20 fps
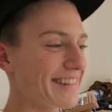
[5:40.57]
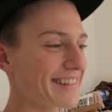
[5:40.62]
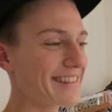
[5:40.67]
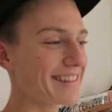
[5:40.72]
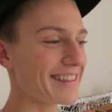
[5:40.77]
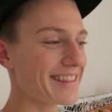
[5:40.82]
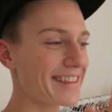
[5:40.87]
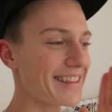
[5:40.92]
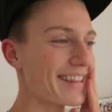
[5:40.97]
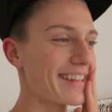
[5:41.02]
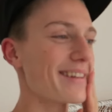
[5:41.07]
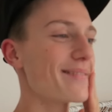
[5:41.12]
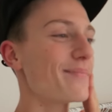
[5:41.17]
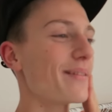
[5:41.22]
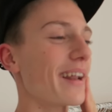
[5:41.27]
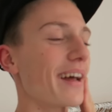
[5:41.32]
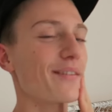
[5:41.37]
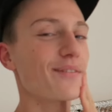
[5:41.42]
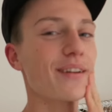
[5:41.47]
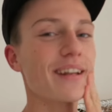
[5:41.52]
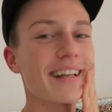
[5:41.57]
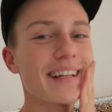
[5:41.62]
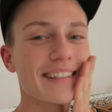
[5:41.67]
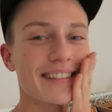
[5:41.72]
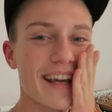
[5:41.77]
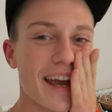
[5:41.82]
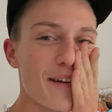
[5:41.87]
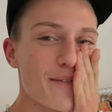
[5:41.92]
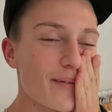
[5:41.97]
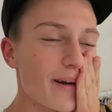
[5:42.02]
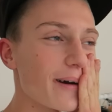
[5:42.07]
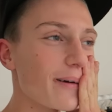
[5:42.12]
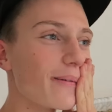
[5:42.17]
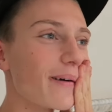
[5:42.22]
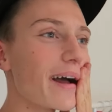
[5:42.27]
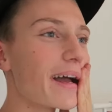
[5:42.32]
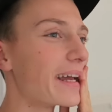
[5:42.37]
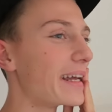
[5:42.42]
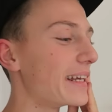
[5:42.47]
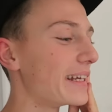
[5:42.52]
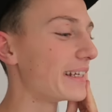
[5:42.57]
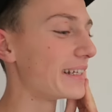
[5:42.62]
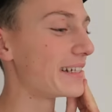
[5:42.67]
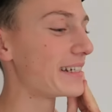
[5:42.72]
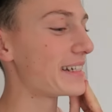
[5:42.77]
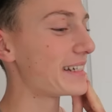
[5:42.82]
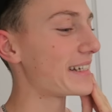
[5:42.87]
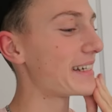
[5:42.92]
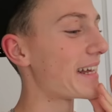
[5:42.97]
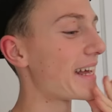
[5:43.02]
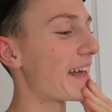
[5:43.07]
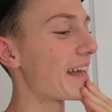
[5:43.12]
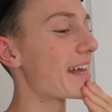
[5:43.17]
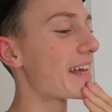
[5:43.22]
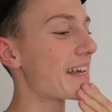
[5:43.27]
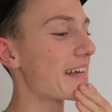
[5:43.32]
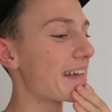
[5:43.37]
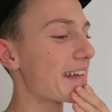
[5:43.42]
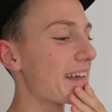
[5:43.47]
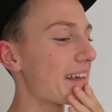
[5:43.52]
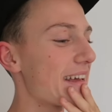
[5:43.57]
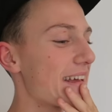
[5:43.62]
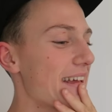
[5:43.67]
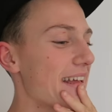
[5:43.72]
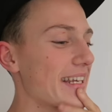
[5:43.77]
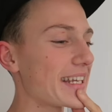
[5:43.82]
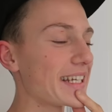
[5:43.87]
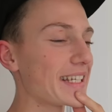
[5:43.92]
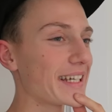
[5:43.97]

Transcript: telling you. Yeah, but I think that's gave it away. They don't know what it is.